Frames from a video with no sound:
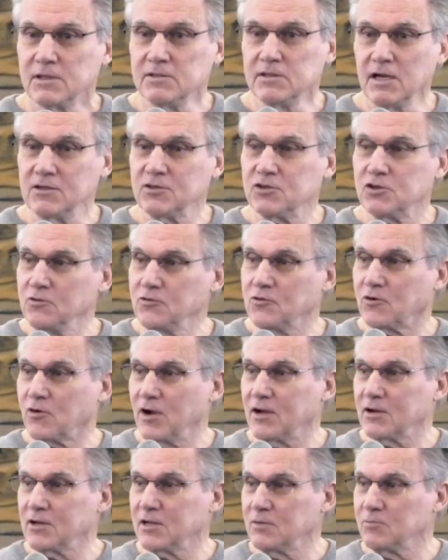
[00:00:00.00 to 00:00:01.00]
And yet you've
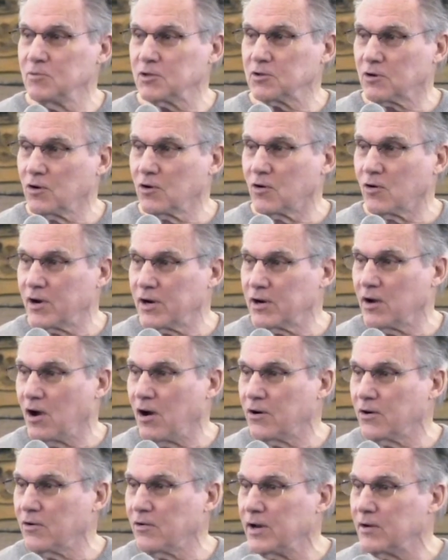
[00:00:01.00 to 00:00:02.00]
crowned him with glory and
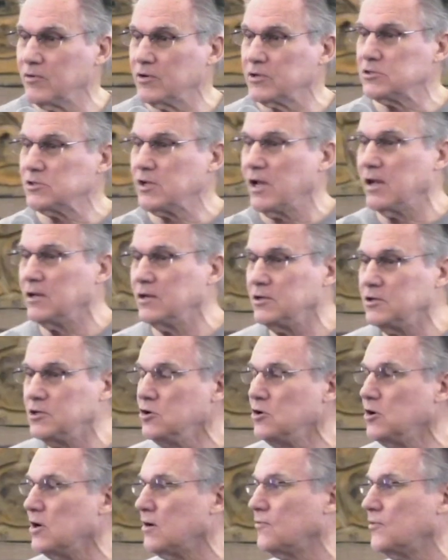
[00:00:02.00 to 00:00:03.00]
honor, and,
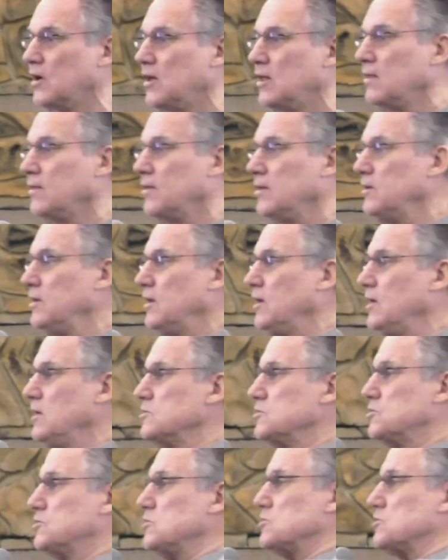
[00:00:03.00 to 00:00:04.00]
and you have,
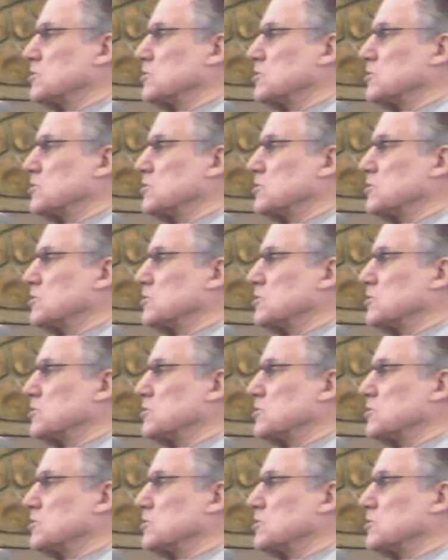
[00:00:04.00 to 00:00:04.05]
he is